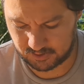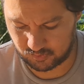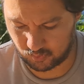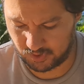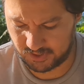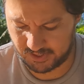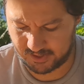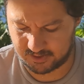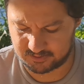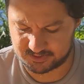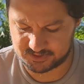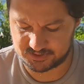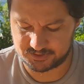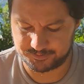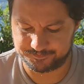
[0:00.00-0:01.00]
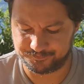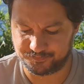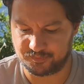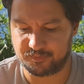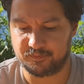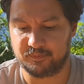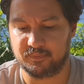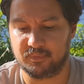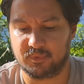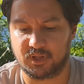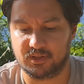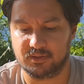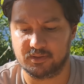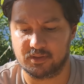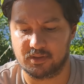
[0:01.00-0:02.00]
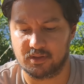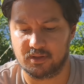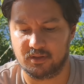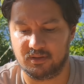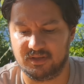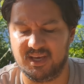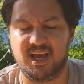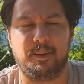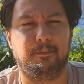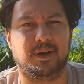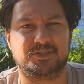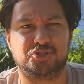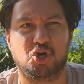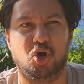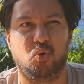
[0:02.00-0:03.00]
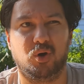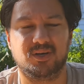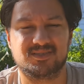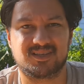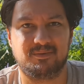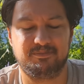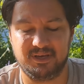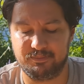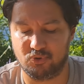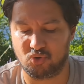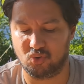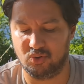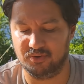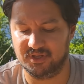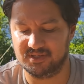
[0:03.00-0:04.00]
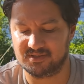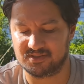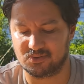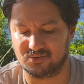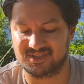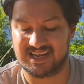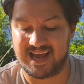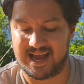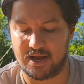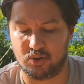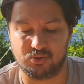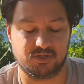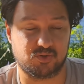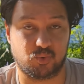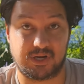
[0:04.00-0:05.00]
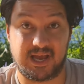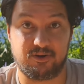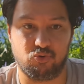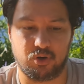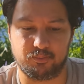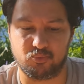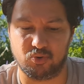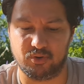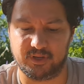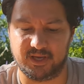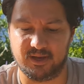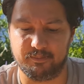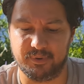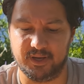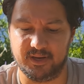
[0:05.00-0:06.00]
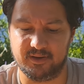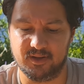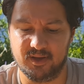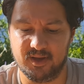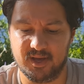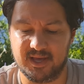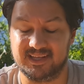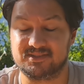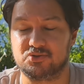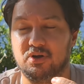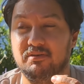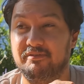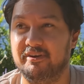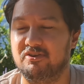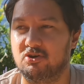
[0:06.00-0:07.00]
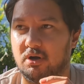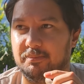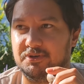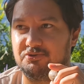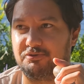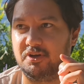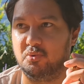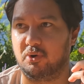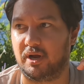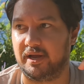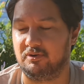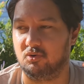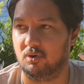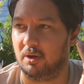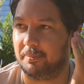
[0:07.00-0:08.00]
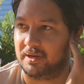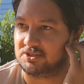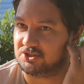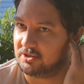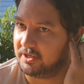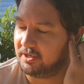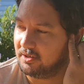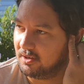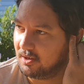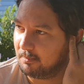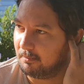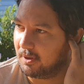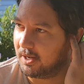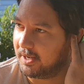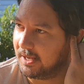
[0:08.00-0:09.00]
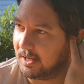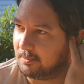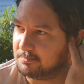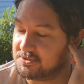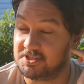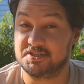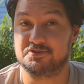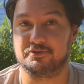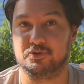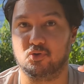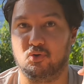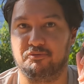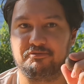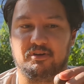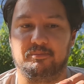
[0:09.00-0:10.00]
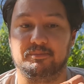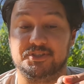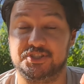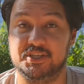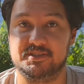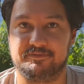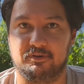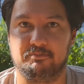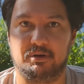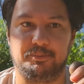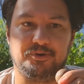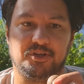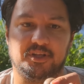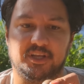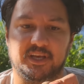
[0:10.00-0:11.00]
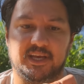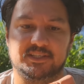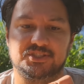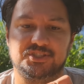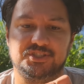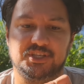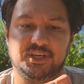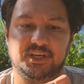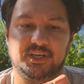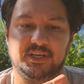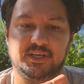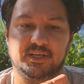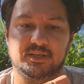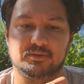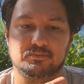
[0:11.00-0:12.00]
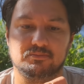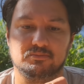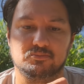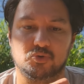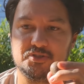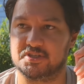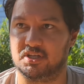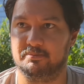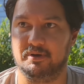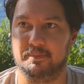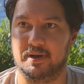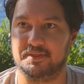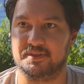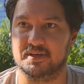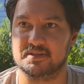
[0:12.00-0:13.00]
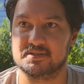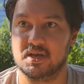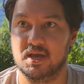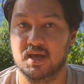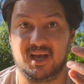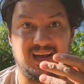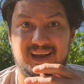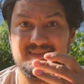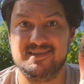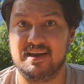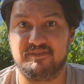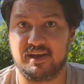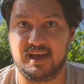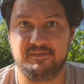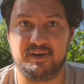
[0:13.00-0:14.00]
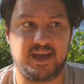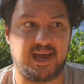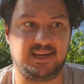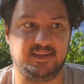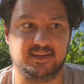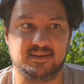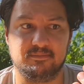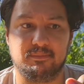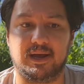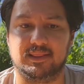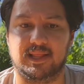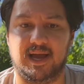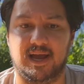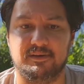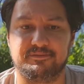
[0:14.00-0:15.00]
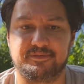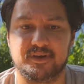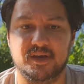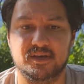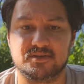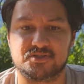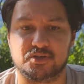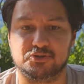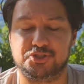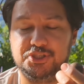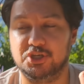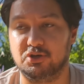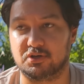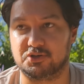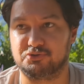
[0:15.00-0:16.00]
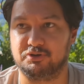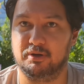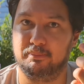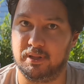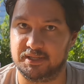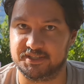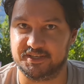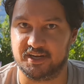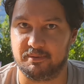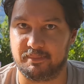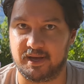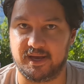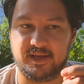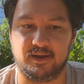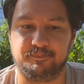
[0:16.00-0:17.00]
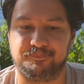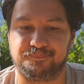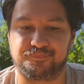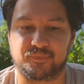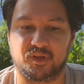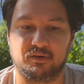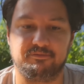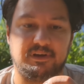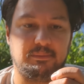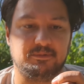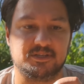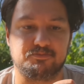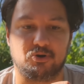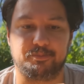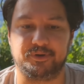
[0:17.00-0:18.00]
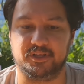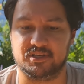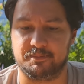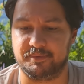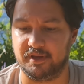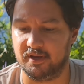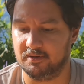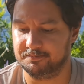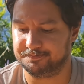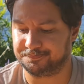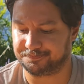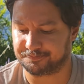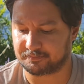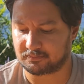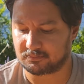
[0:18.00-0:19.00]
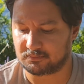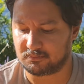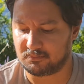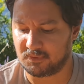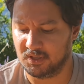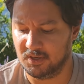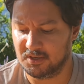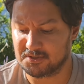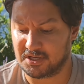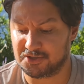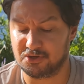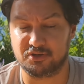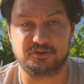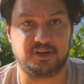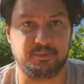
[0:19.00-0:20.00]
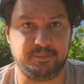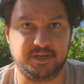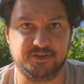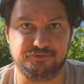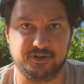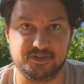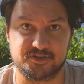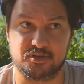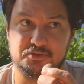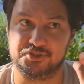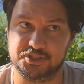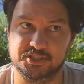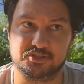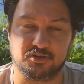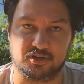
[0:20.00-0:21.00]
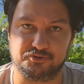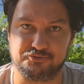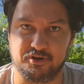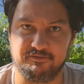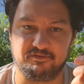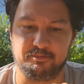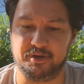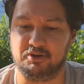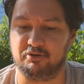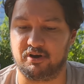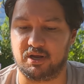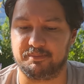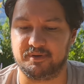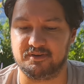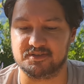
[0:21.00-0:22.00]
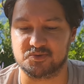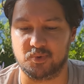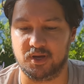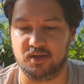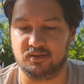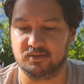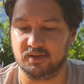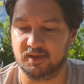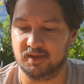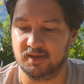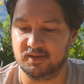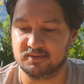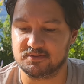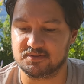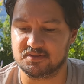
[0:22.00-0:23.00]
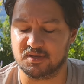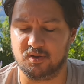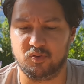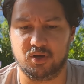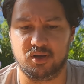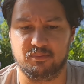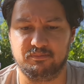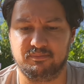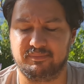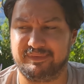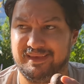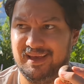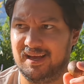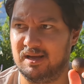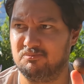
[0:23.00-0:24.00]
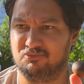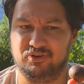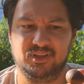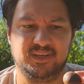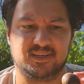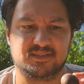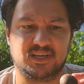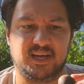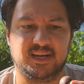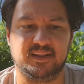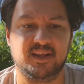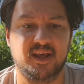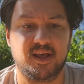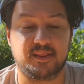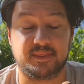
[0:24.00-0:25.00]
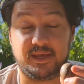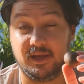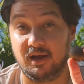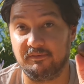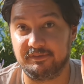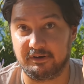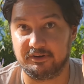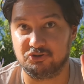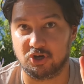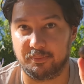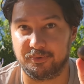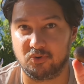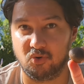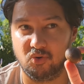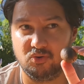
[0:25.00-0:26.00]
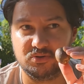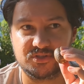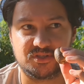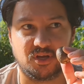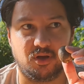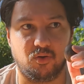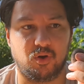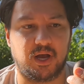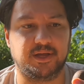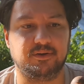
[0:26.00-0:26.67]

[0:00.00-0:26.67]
What else? Yeah, Matoa, some people call this, or Taun is what I grew up calling it, but it's not a very common tree where I grew up actually. My sister-in-law she's from Papua New Guinea, and she was telling me about this. I never ever had it in my life. So she got a tree and planted it at my family's property up there. So I told her to get me a tree. So she's got a tree for me growing up there as well. So yeah, I'm really excited. They are very tropical, so I